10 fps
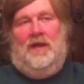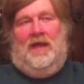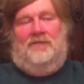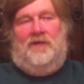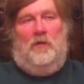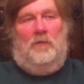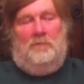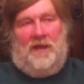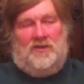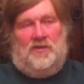If you
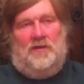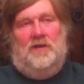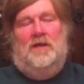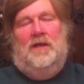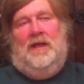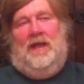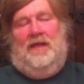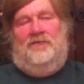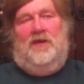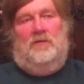imagine,
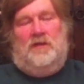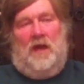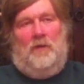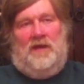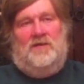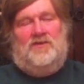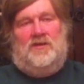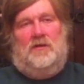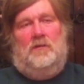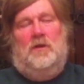if you go
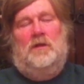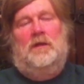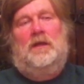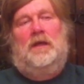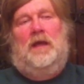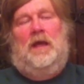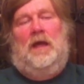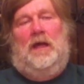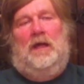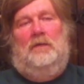into
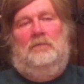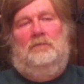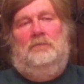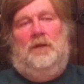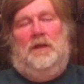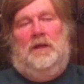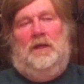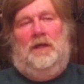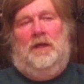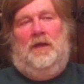
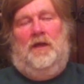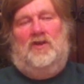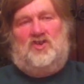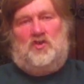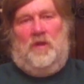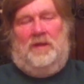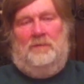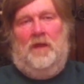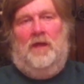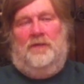a
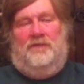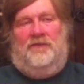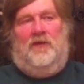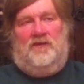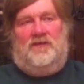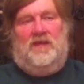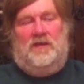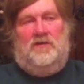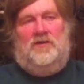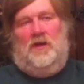swim, the first thing
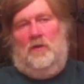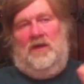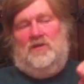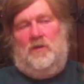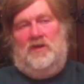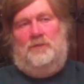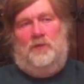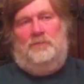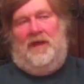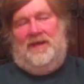you do is when you
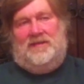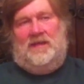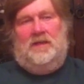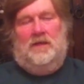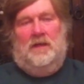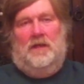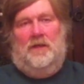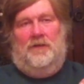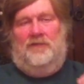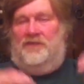put bait in,
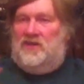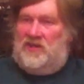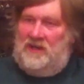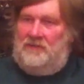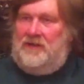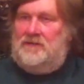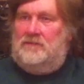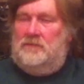the fish hear it,